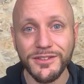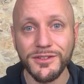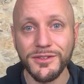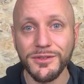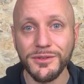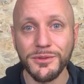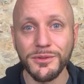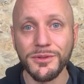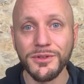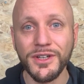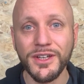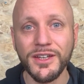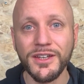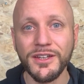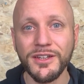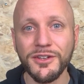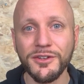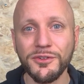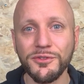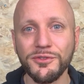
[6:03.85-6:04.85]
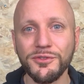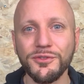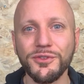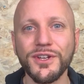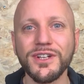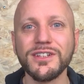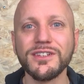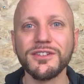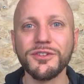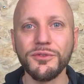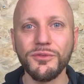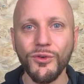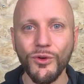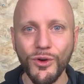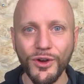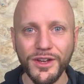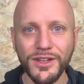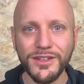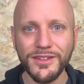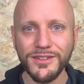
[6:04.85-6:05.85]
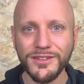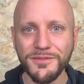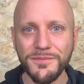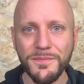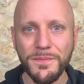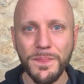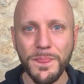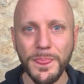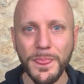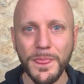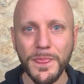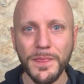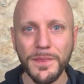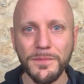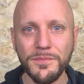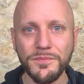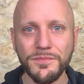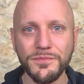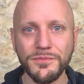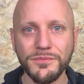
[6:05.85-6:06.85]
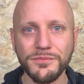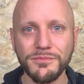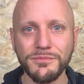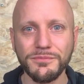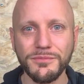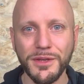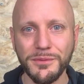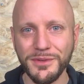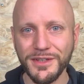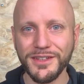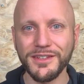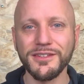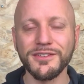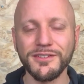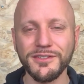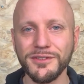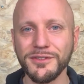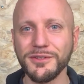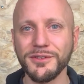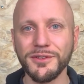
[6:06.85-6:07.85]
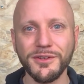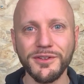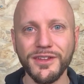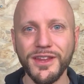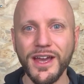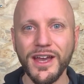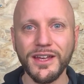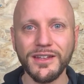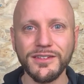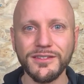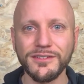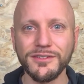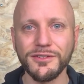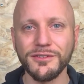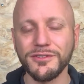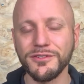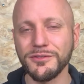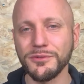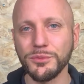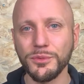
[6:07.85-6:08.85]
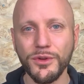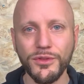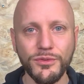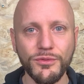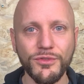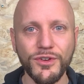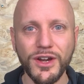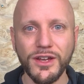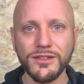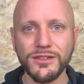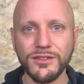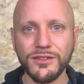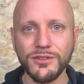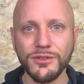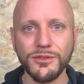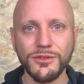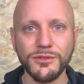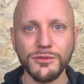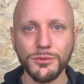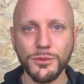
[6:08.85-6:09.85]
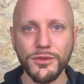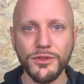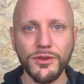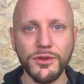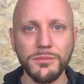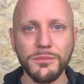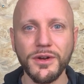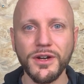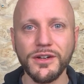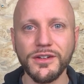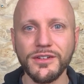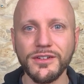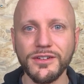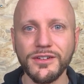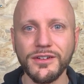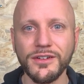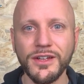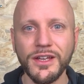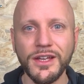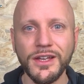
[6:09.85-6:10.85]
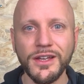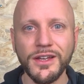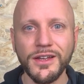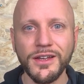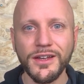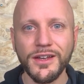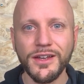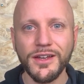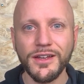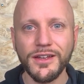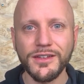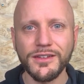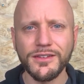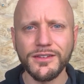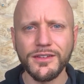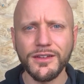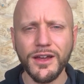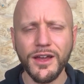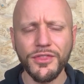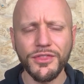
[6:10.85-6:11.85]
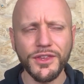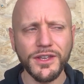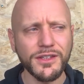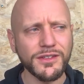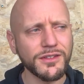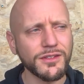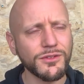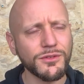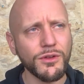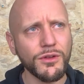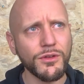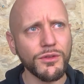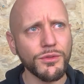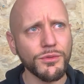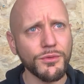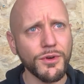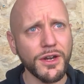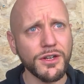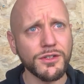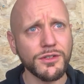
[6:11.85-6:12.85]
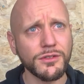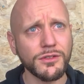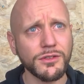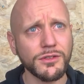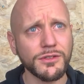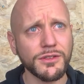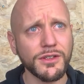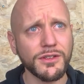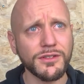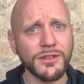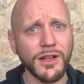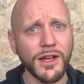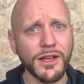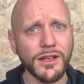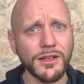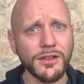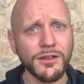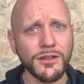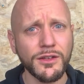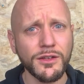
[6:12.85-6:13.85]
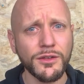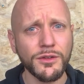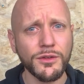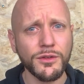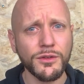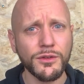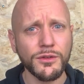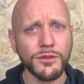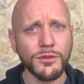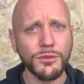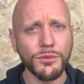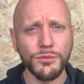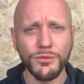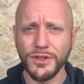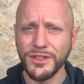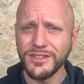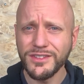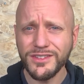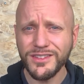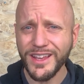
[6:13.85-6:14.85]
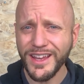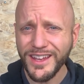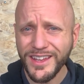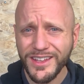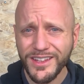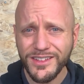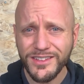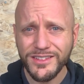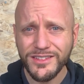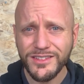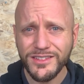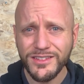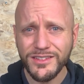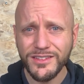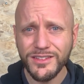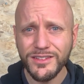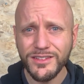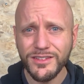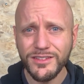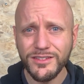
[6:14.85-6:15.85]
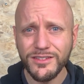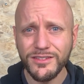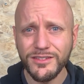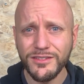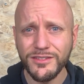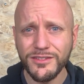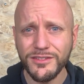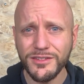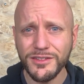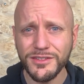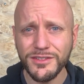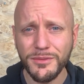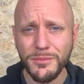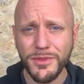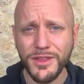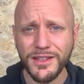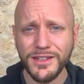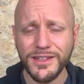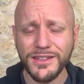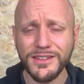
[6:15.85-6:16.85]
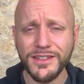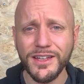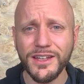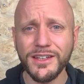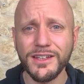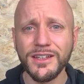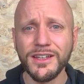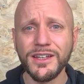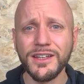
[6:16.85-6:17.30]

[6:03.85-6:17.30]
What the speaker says: to fill the void. Maybe you know that you're with friends, you're with your partner, and I think the threshold is like 3 seconds or something like that,